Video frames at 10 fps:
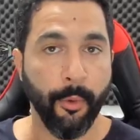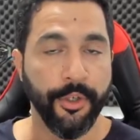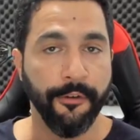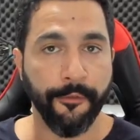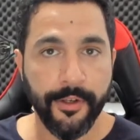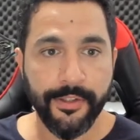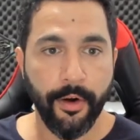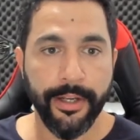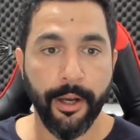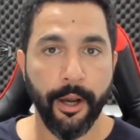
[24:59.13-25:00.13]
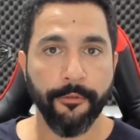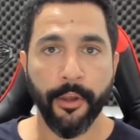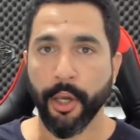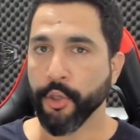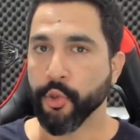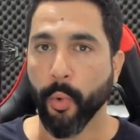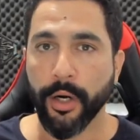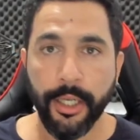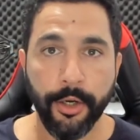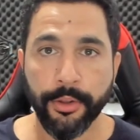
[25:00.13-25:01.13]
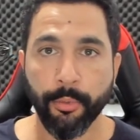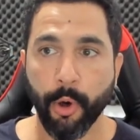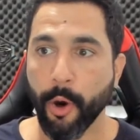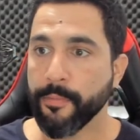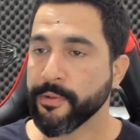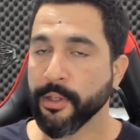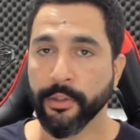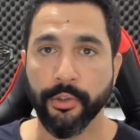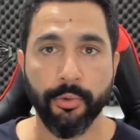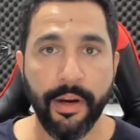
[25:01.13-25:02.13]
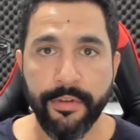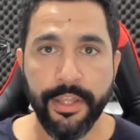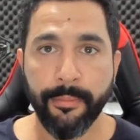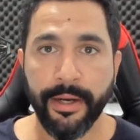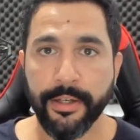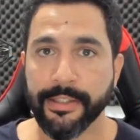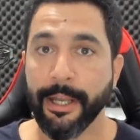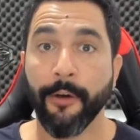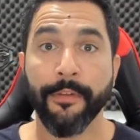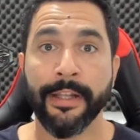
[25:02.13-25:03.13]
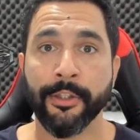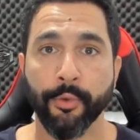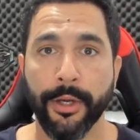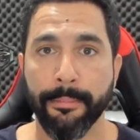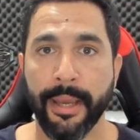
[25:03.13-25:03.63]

when you're first starting off, you want to learn the ropes, do everything by yourself and do it